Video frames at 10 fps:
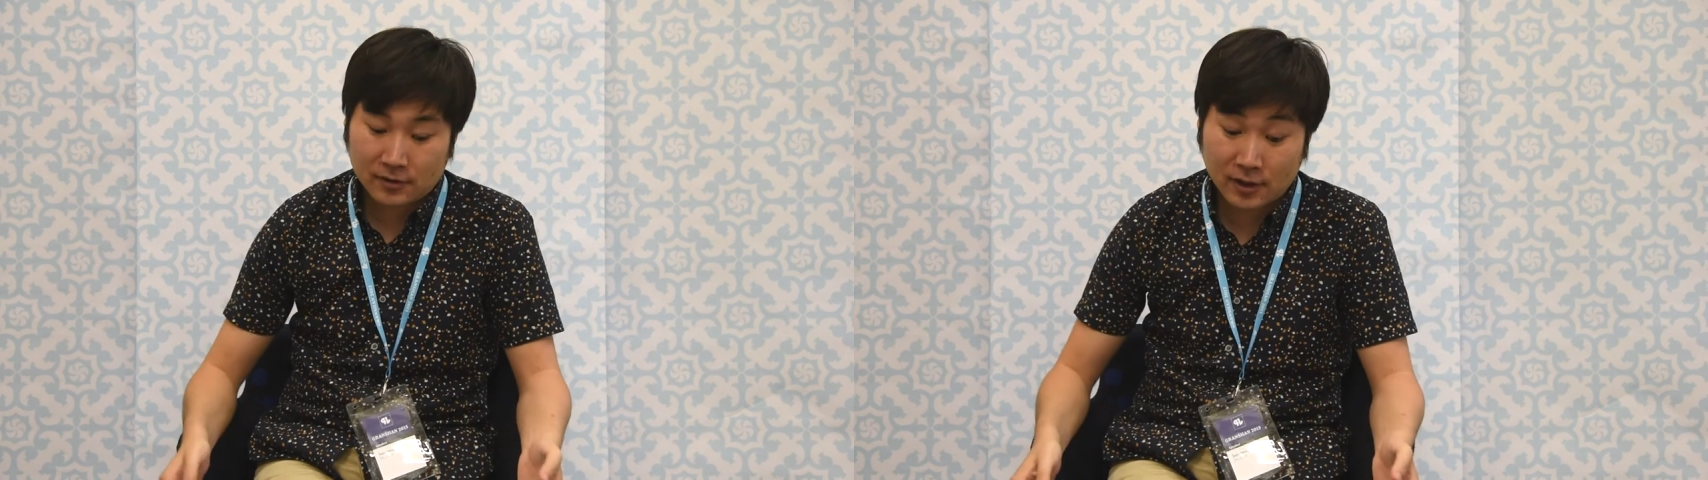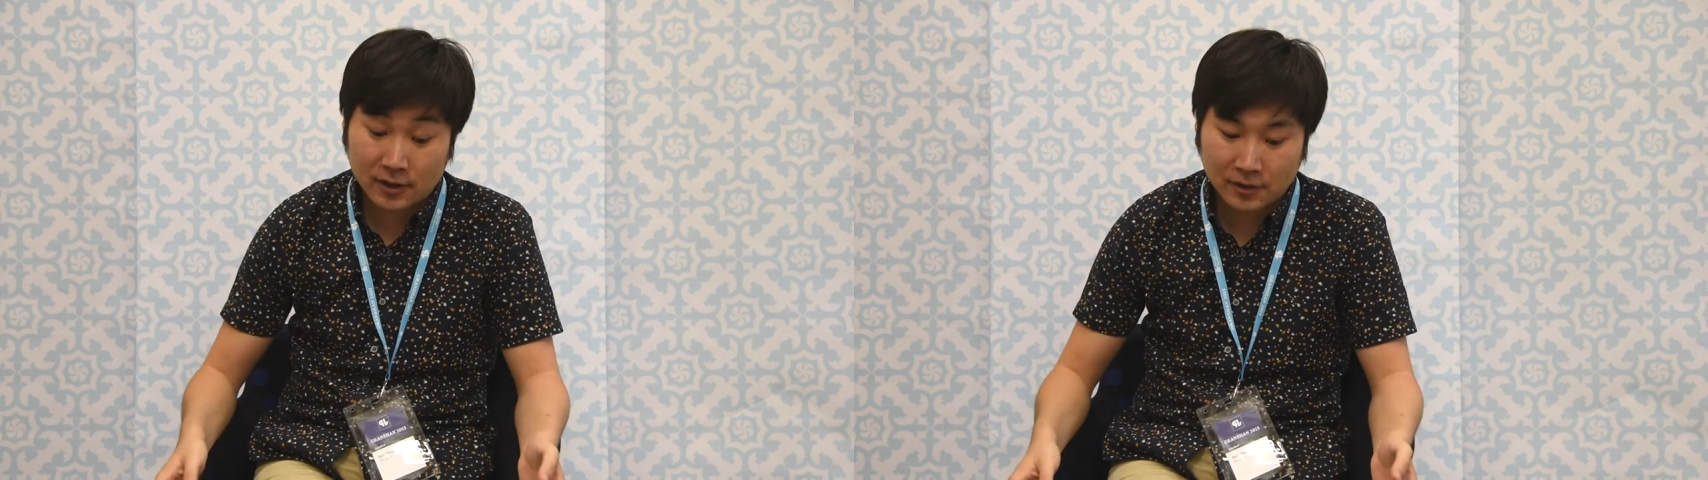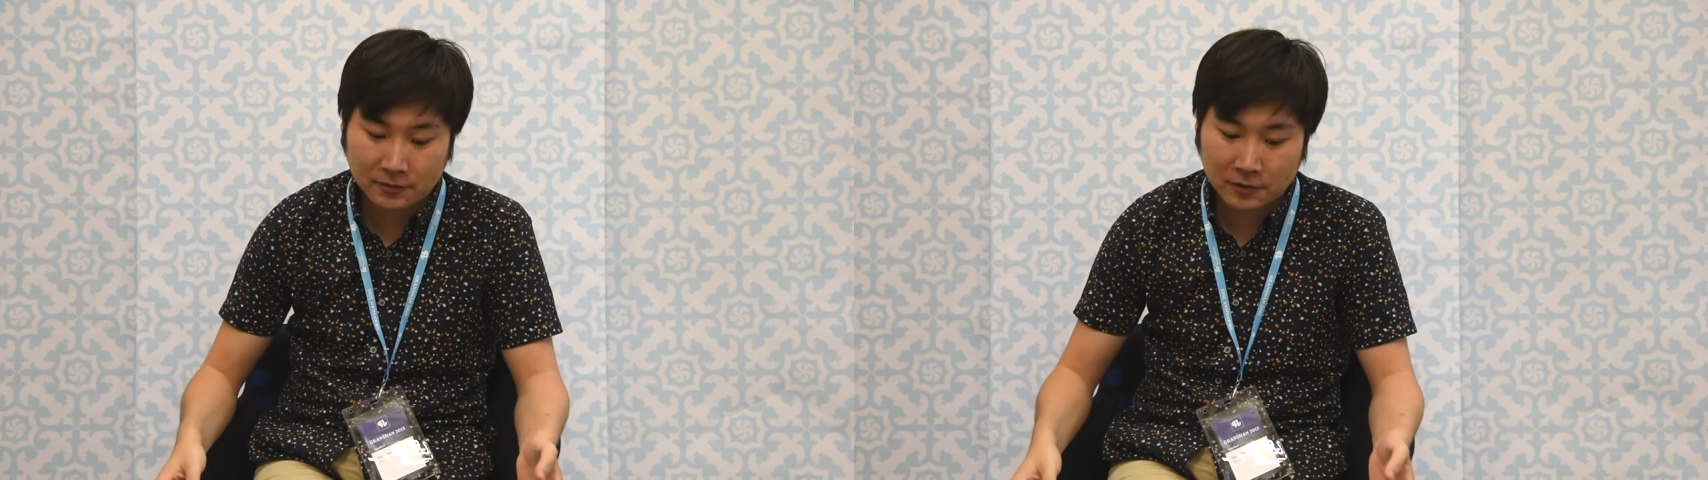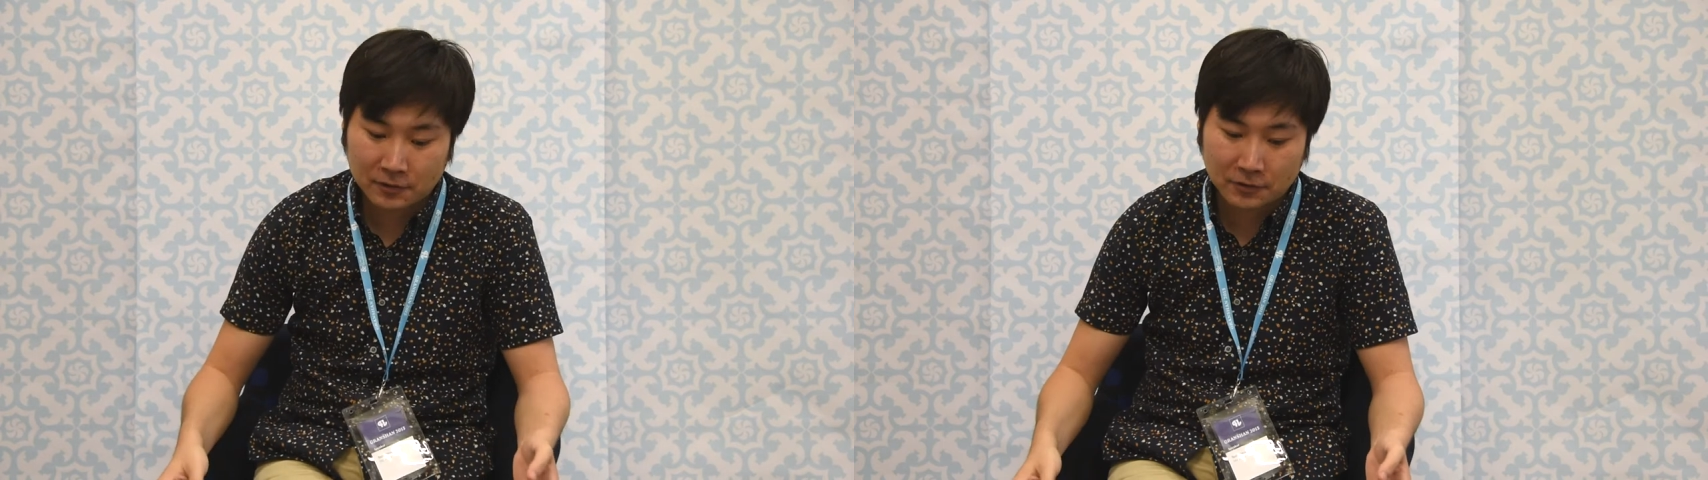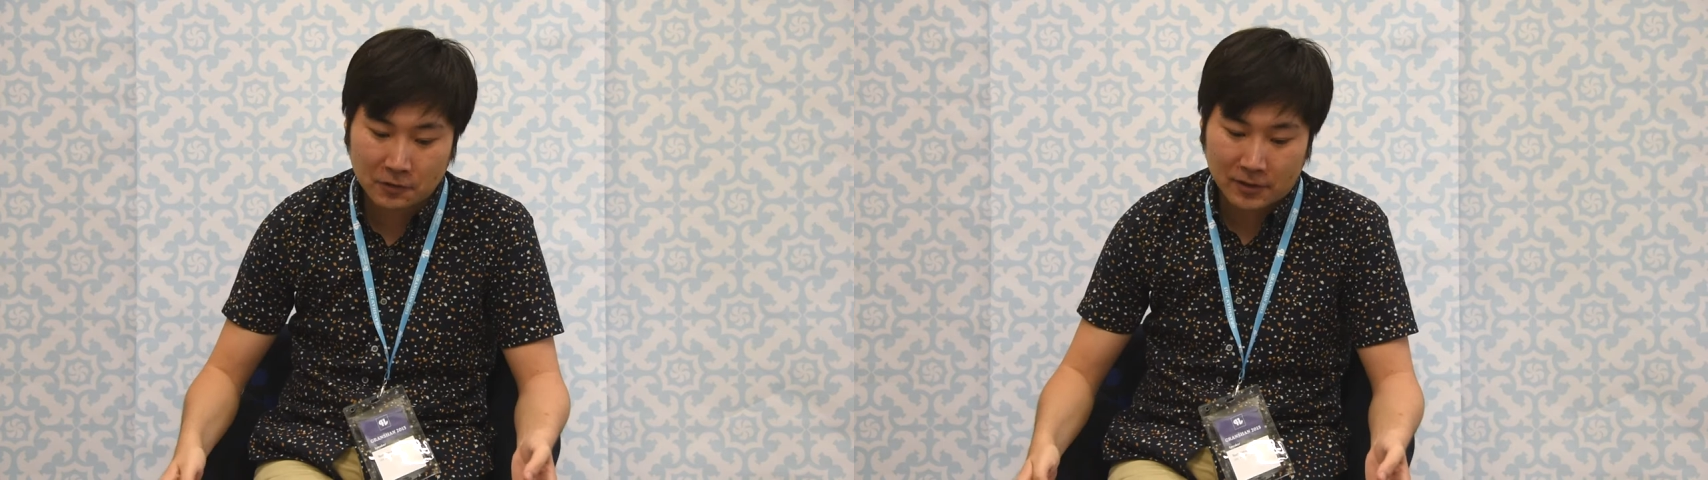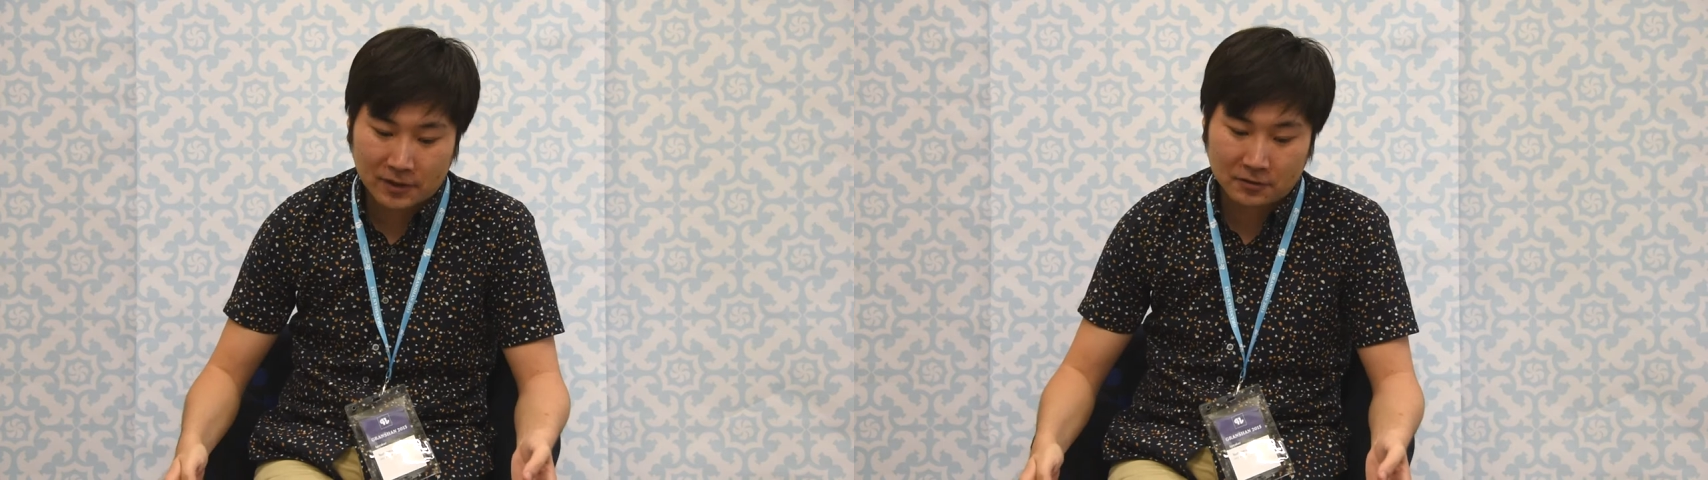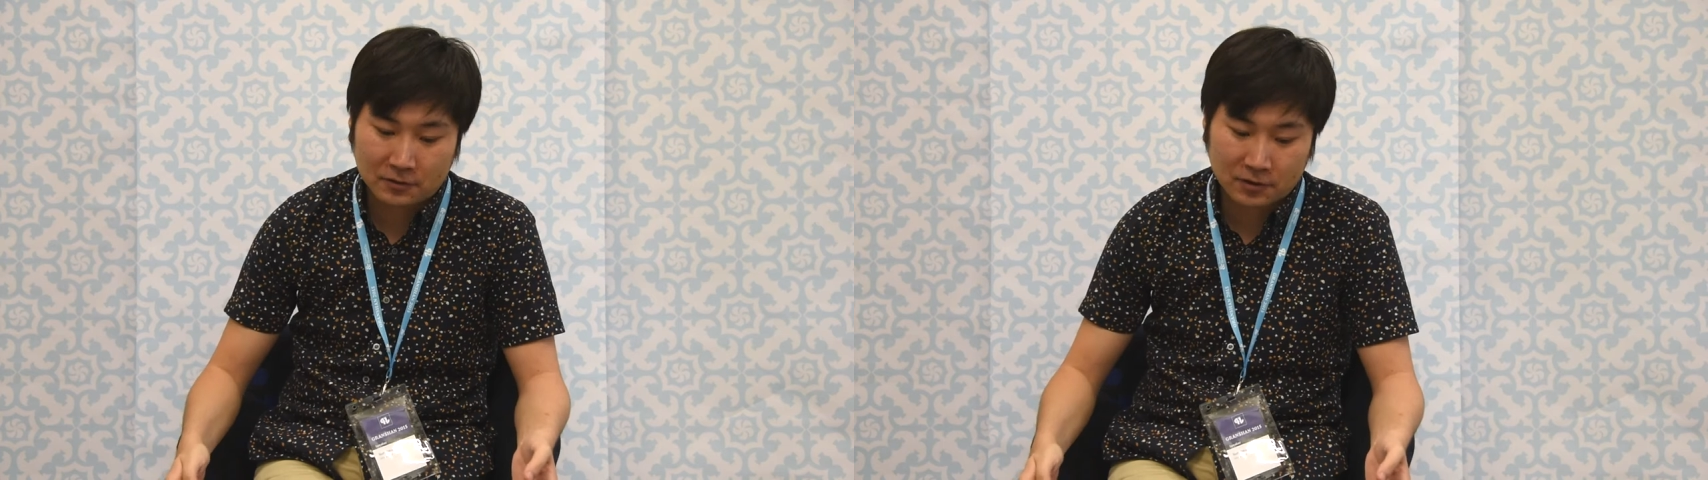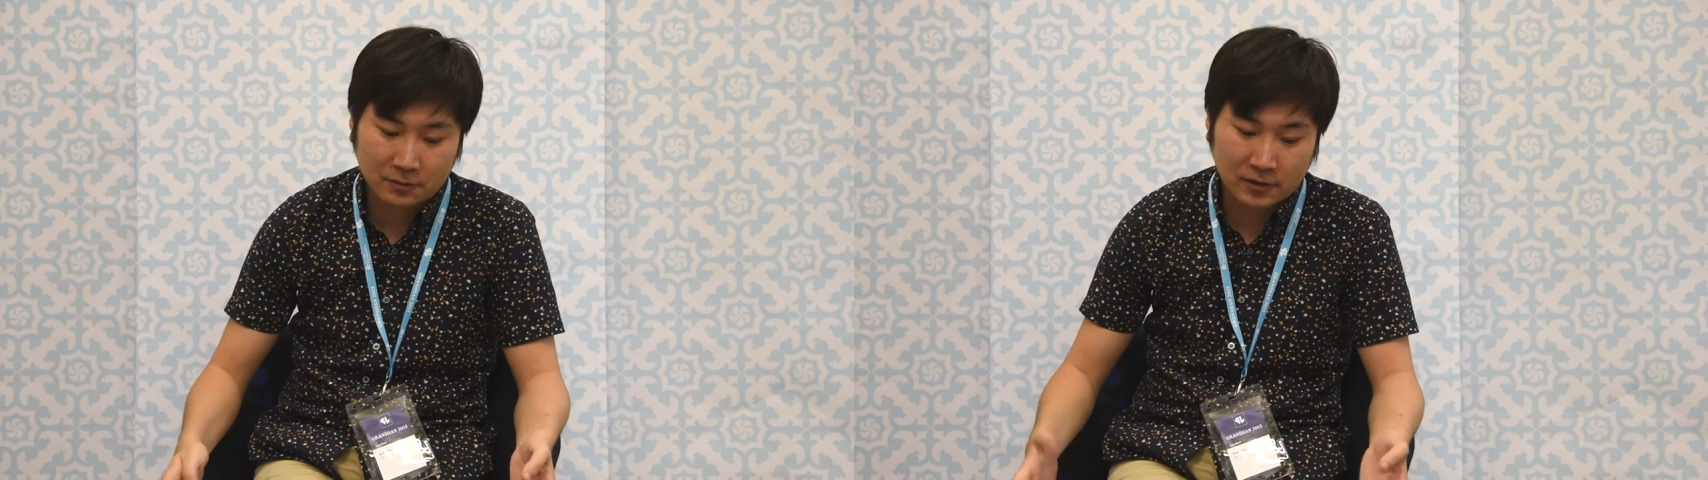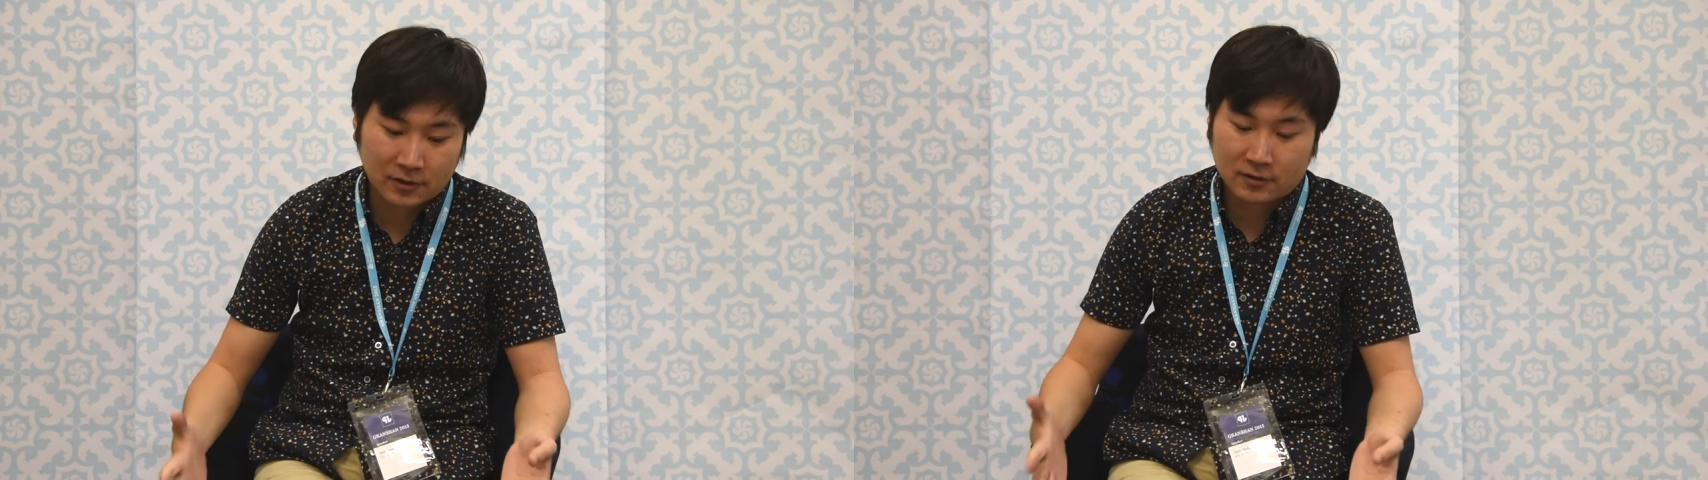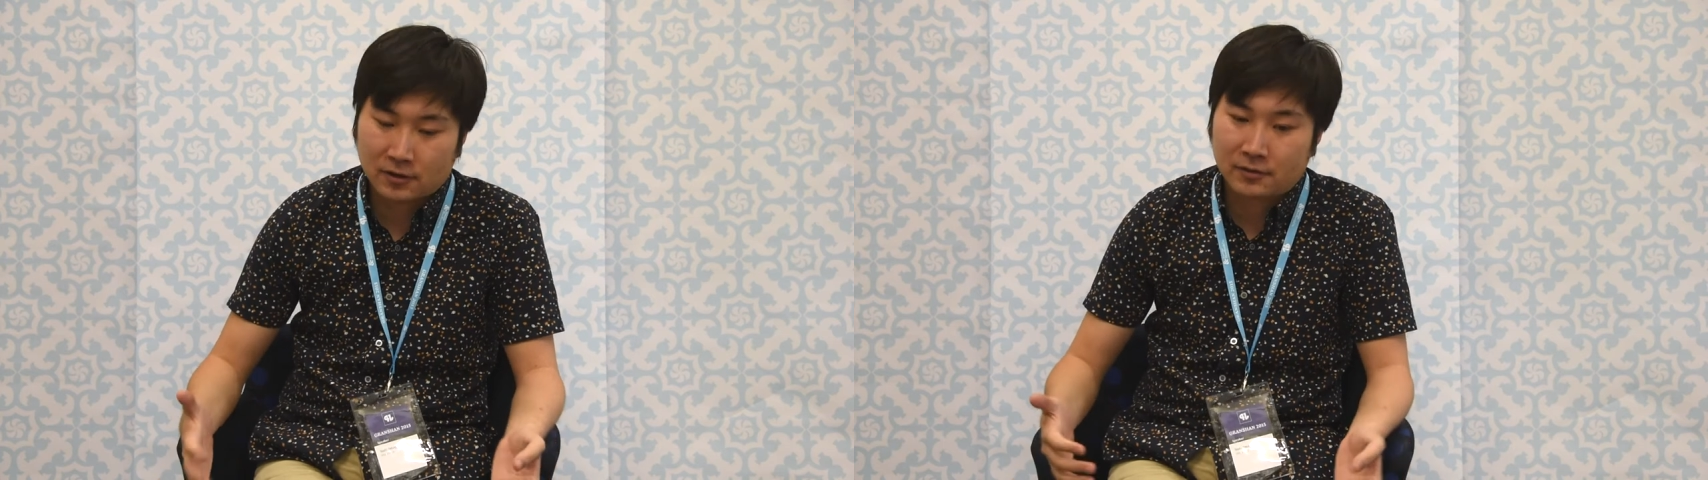uh, font formats or
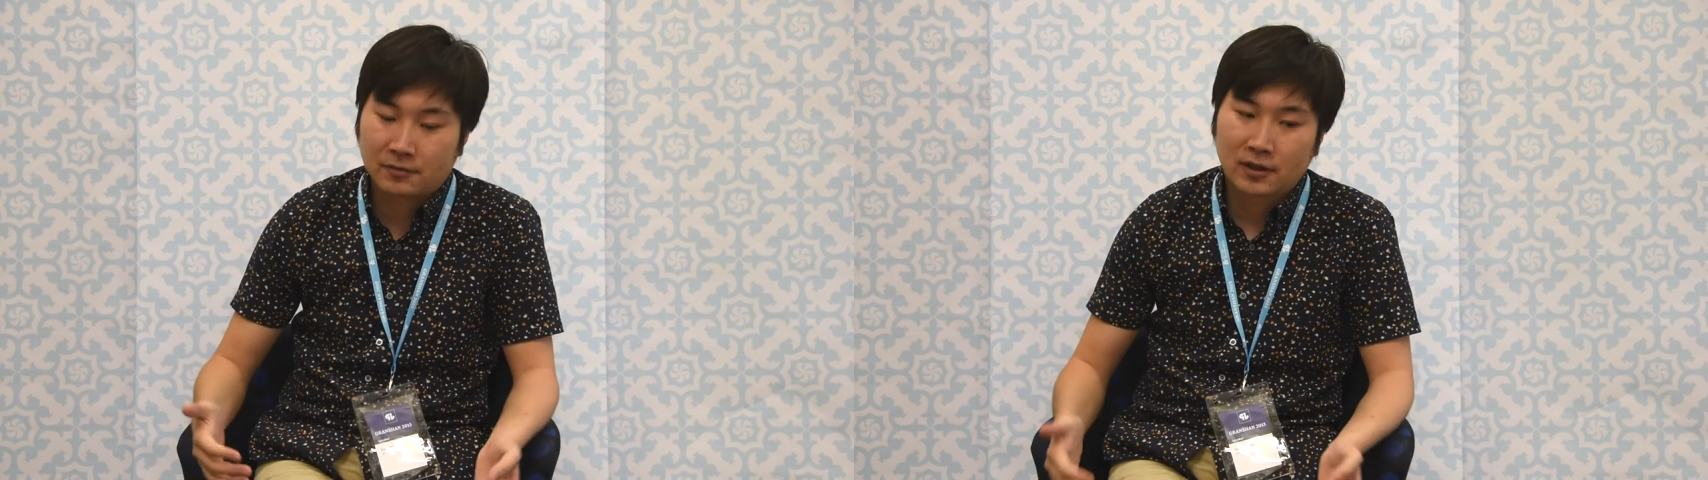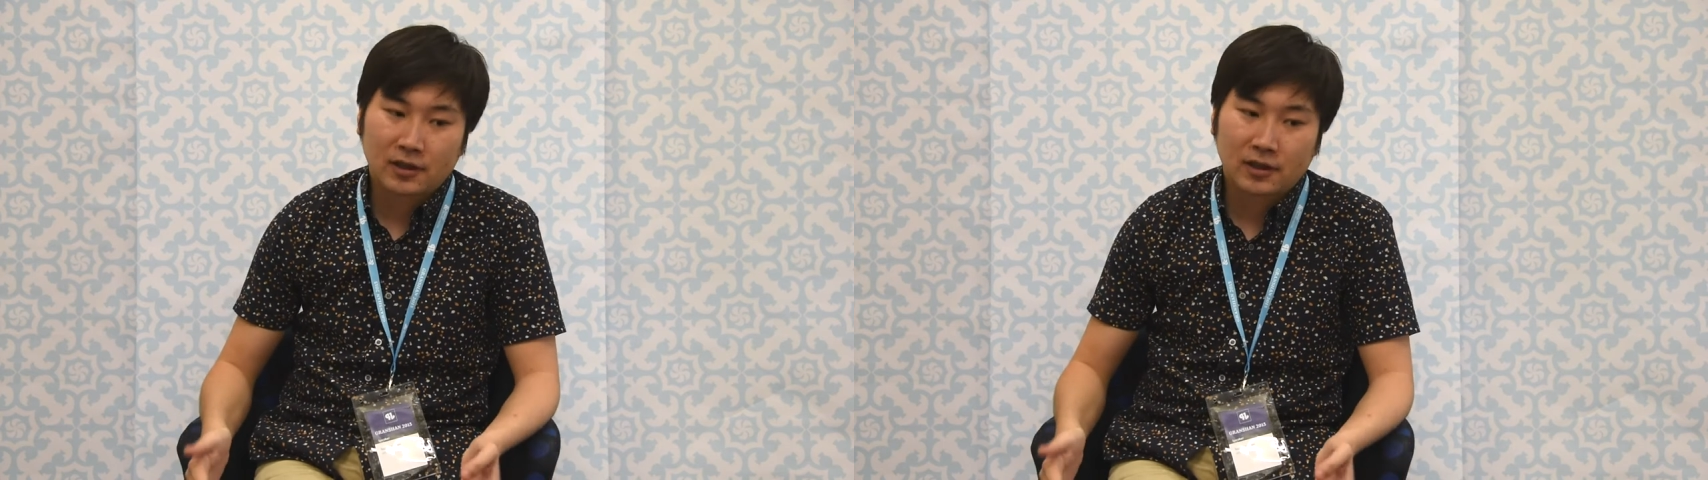specs are